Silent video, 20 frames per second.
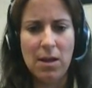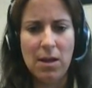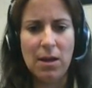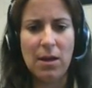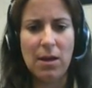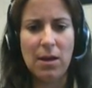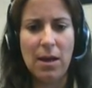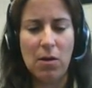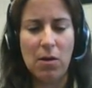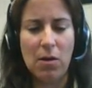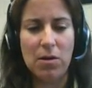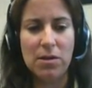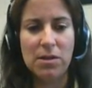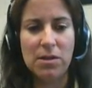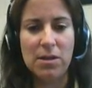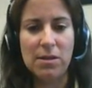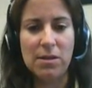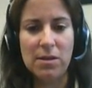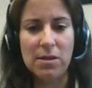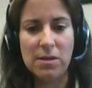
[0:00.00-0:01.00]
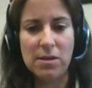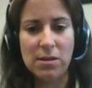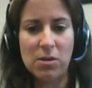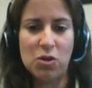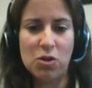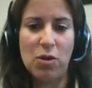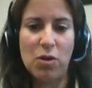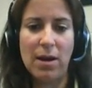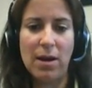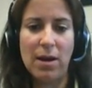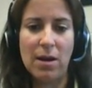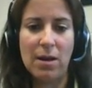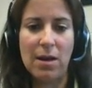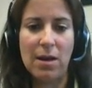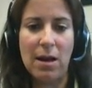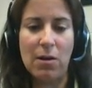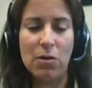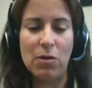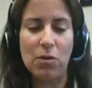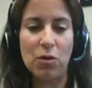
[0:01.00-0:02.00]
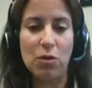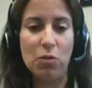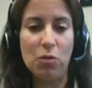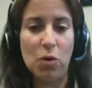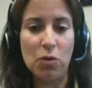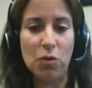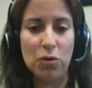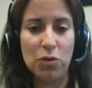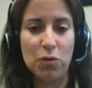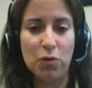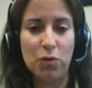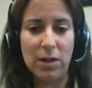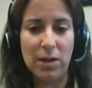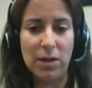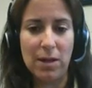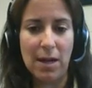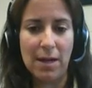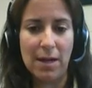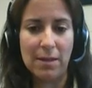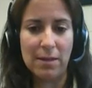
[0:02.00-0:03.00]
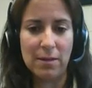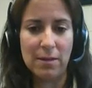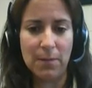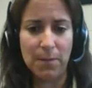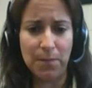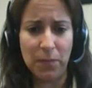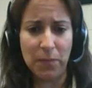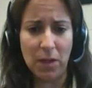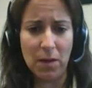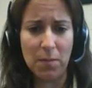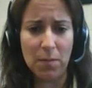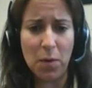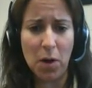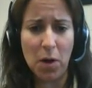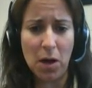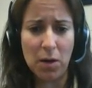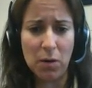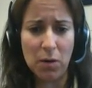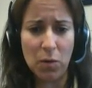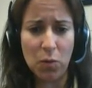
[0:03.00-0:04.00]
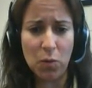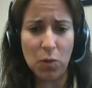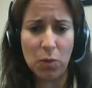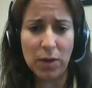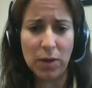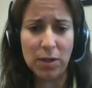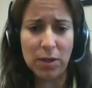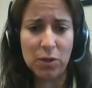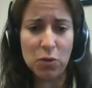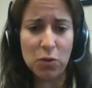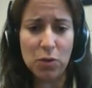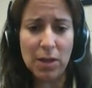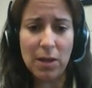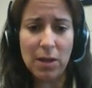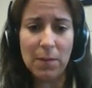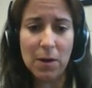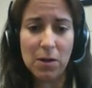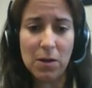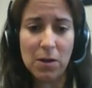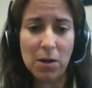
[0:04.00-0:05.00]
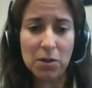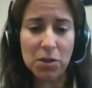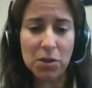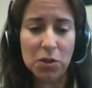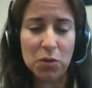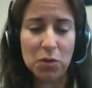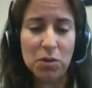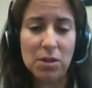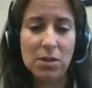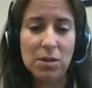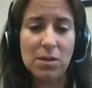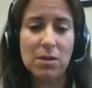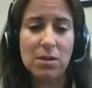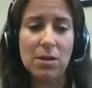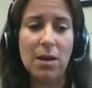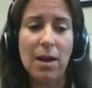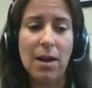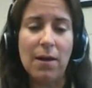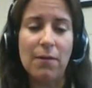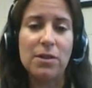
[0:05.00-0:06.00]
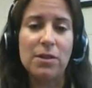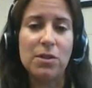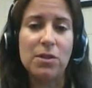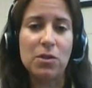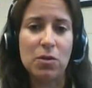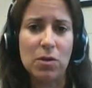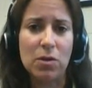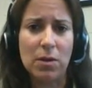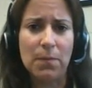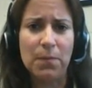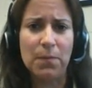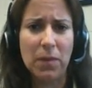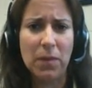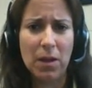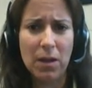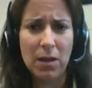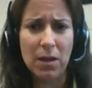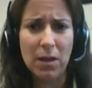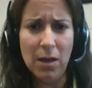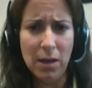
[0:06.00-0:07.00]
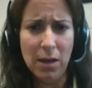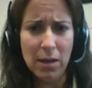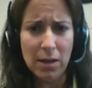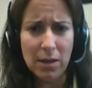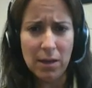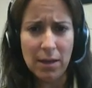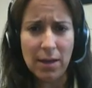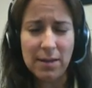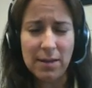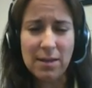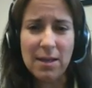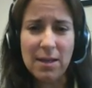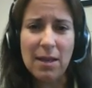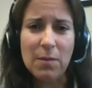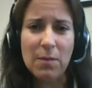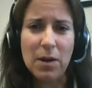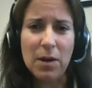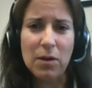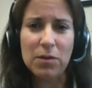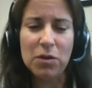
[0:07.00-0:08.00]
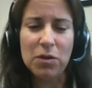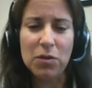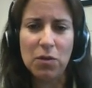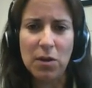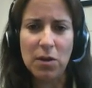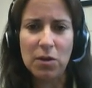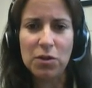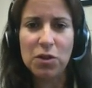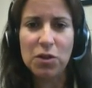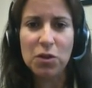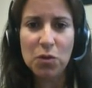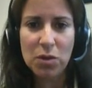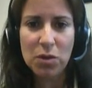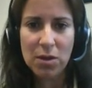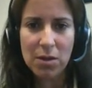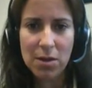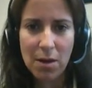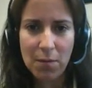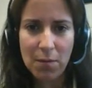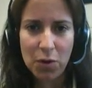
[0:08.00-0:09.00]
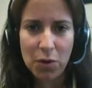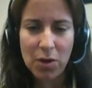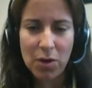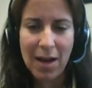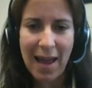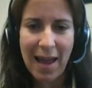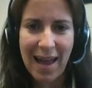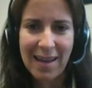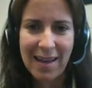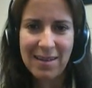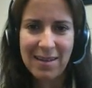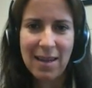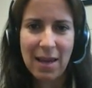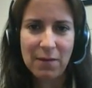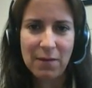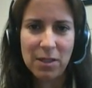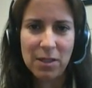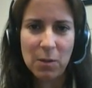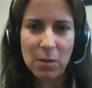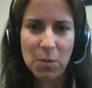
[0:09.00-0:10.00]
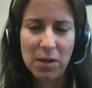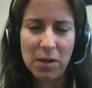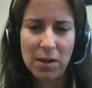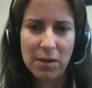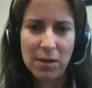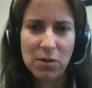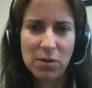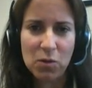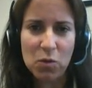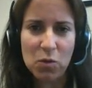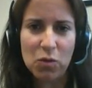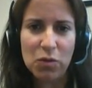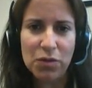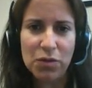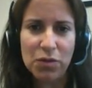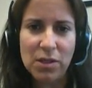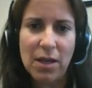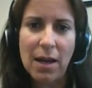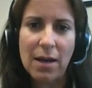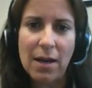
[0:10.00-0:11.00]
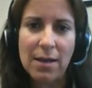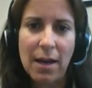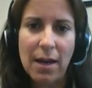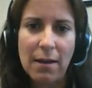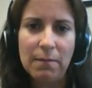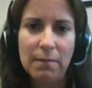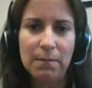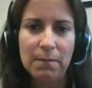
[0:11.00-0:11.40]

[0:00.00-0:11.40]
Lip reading: Now, since this is a training account, you won't realize, but when we do email our students, every student gets emailed to their student number at fcpsschools.net.